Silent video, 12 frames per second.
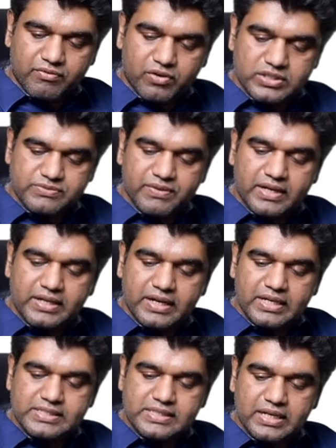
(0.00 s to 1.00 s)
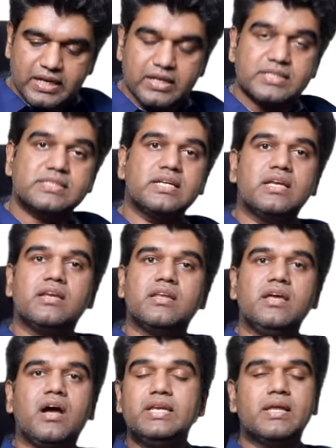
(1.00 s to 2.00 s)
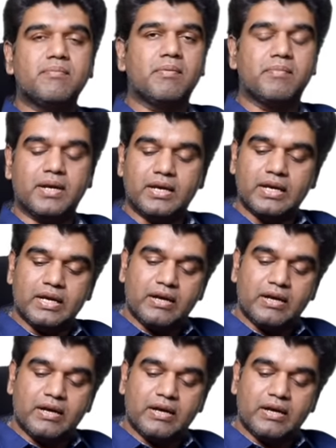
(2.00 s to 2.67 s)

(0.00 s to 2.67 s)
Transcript: Phosphatidylserine is seen in the inner membrane.